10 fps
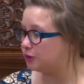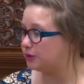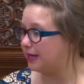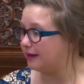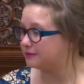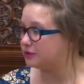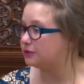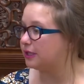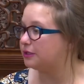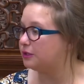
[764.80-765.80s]

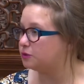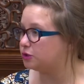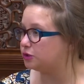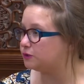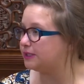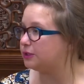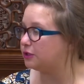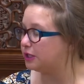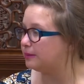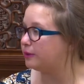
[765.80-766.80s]
after like you choose and you
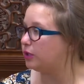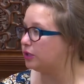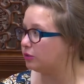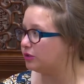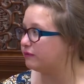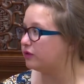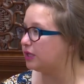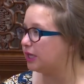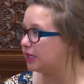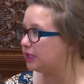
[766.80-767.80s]
keep going through
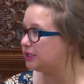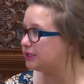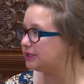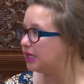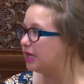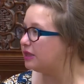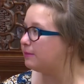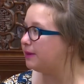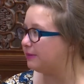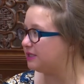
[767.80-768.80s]
different nannies,
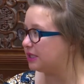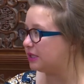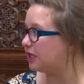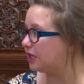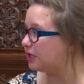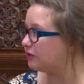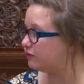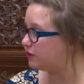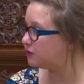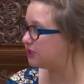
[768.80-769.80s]
the baby's gonna get
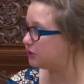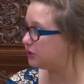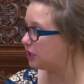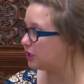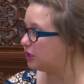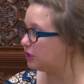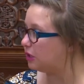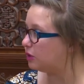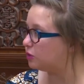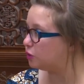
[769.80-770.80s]
confused. They're not gonna
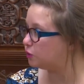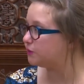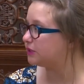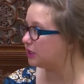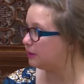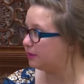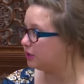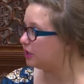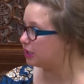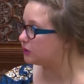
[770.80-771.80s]
know who's gonna be
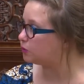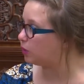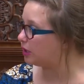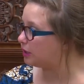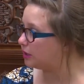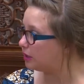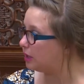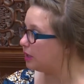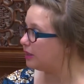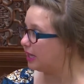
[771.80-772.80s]
the next one
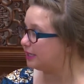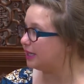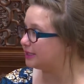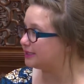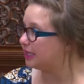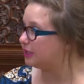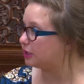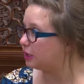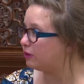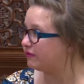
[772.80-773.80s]
that next day
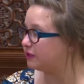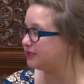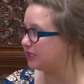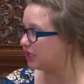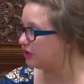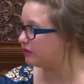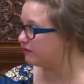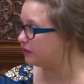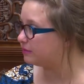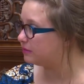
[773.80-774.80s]
to come over and take care of them.